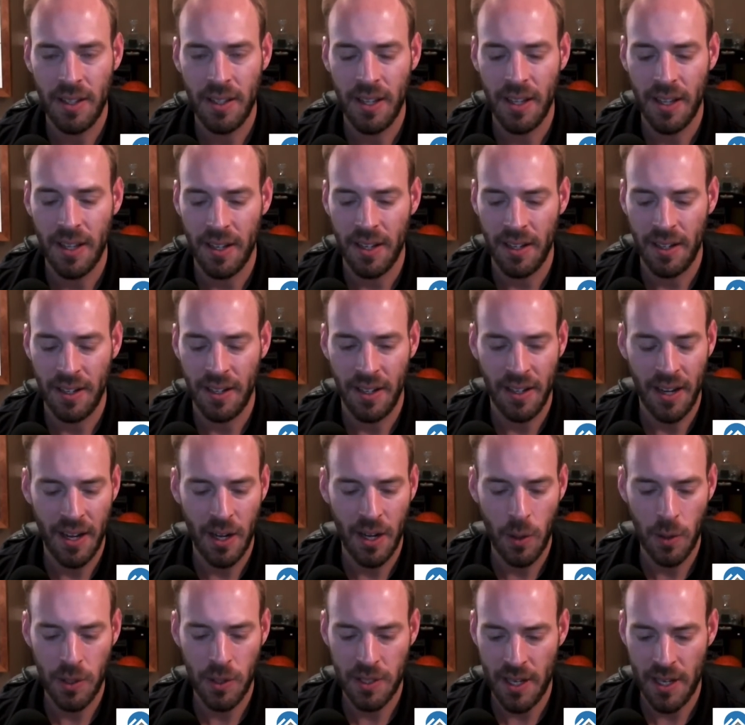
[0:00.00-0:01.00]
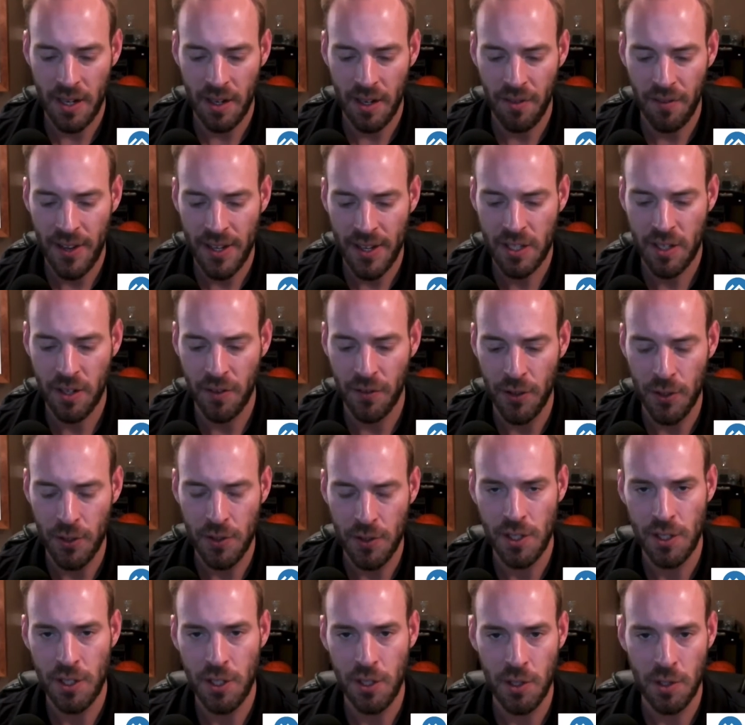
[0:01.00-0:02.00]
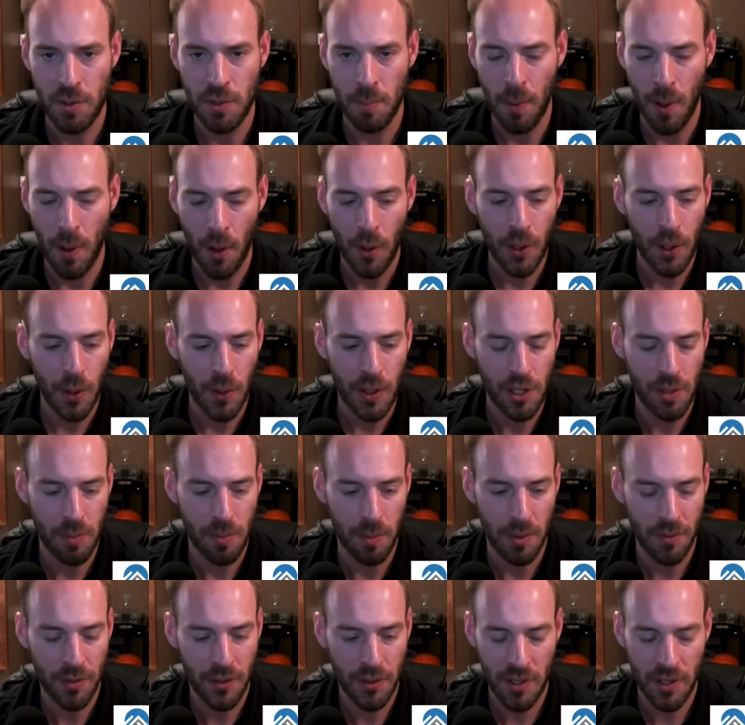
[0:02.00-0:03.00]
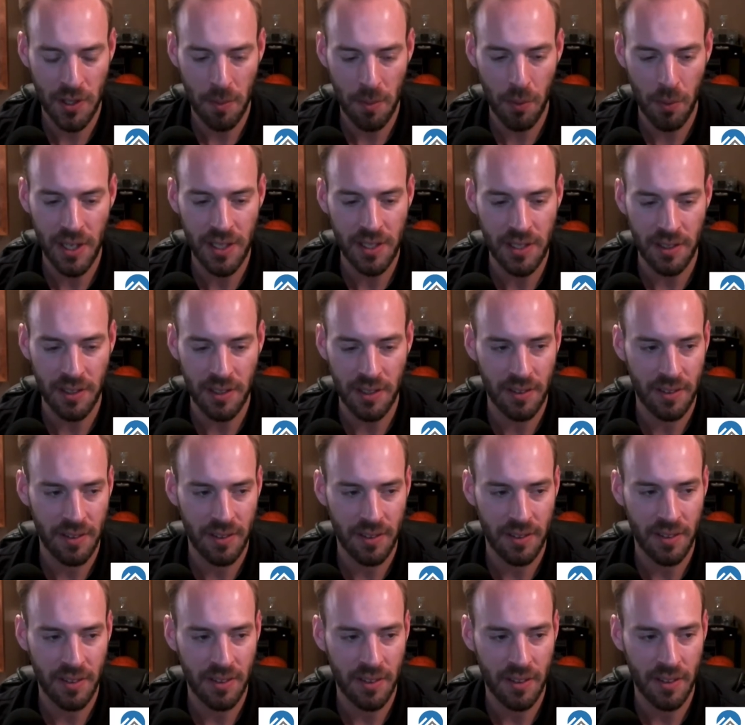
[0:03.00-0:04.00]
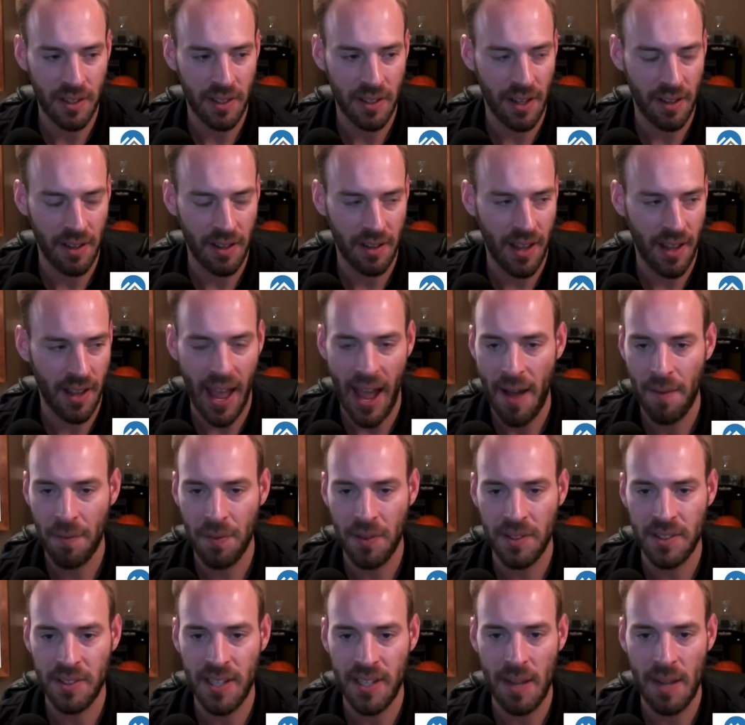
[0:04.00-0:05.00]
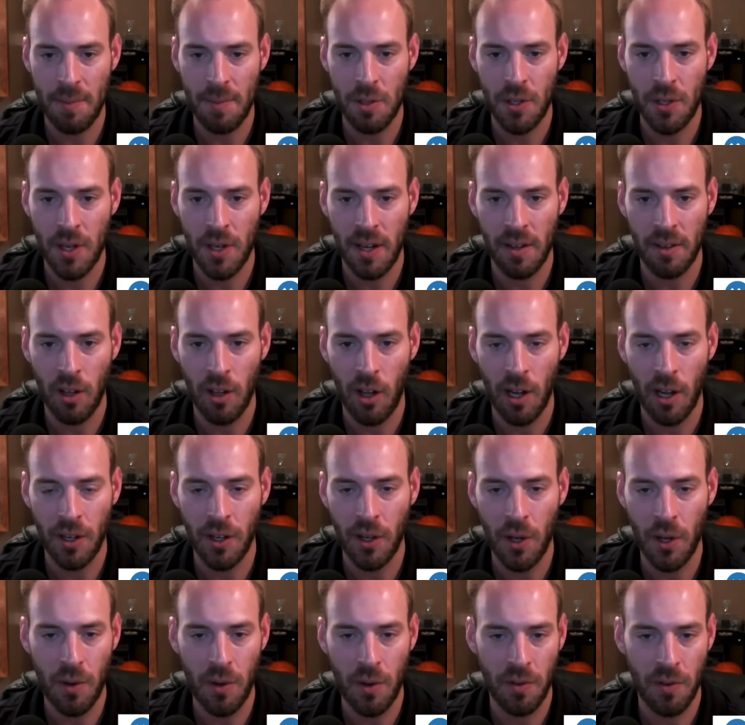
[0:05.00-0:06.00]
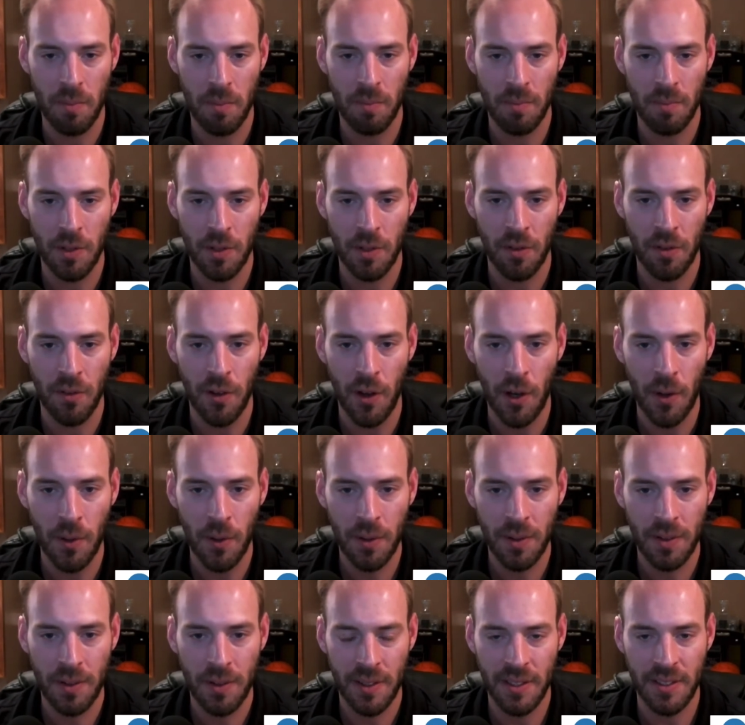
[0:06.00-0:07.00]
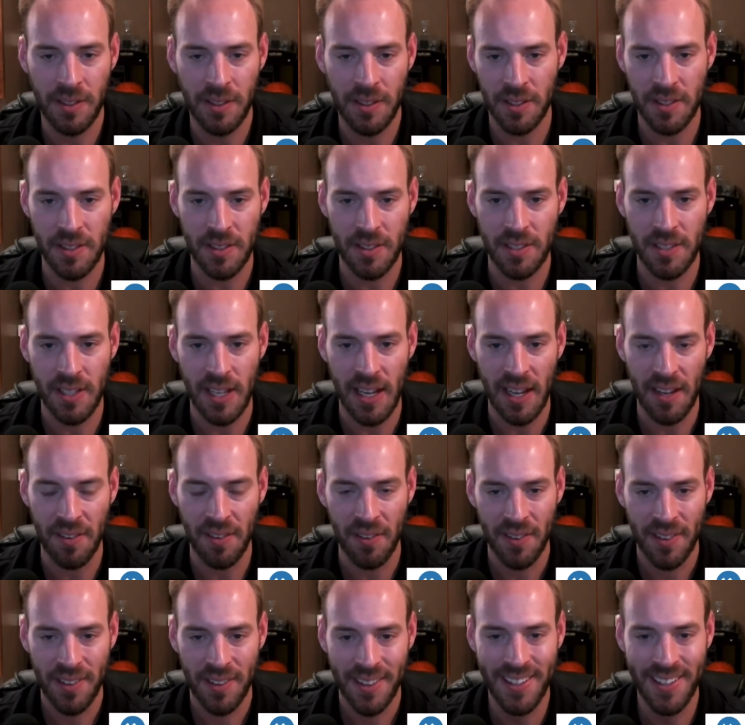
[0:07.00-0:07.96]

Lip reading: Yeah, and I know it's not an InvestorFuse issue; it's a Podio issue. But for some reason, like half the time you try and log a note from your phone, it doesn't save.